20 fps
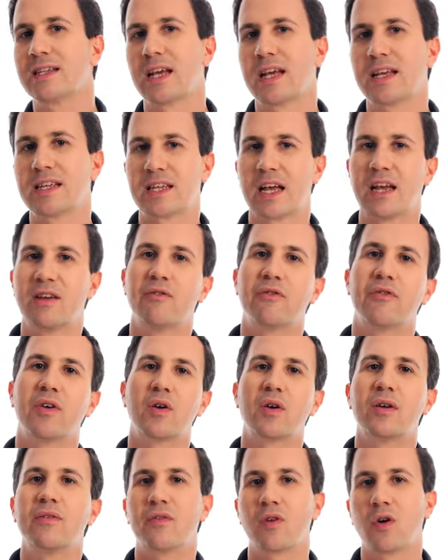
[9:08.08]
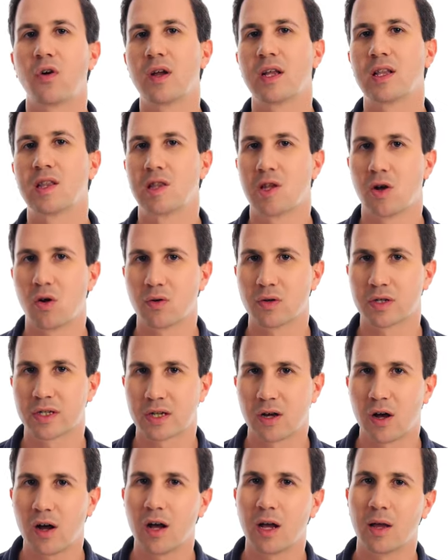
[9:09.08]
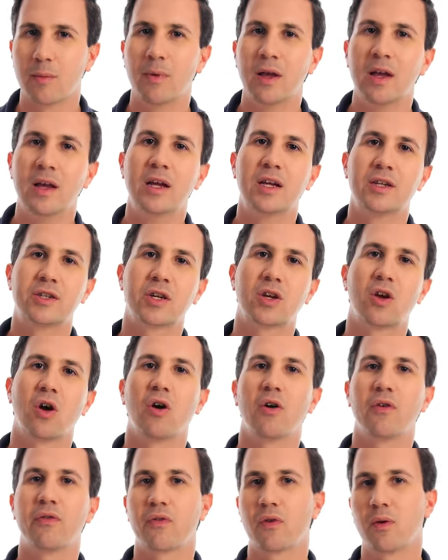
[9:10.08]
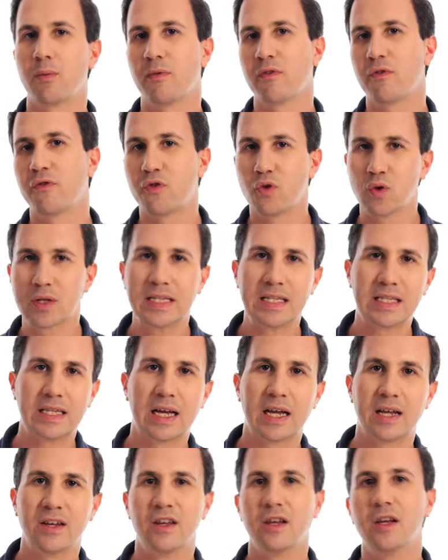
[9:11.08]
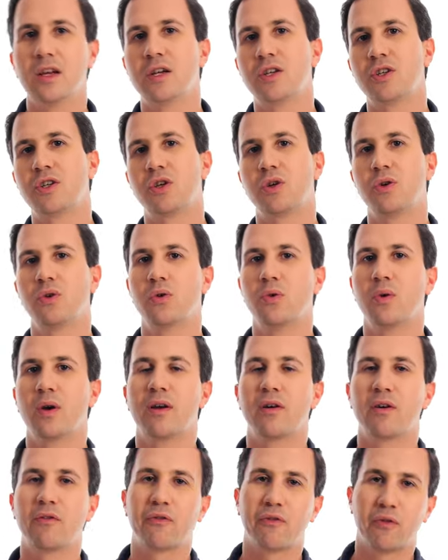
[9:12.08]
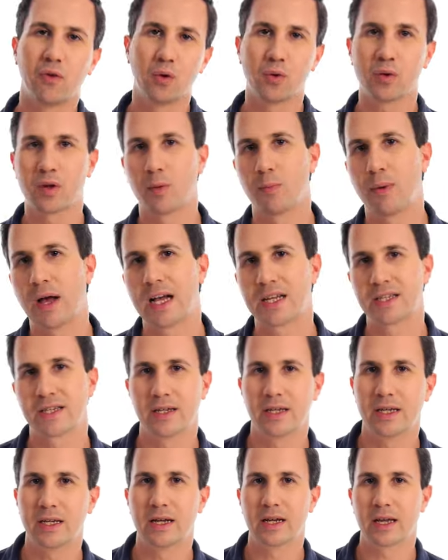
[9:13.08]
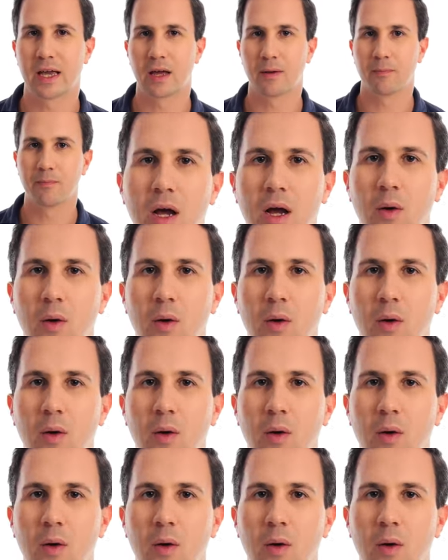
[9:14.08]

takes a very, very long time to go from fully dead to full capacity again.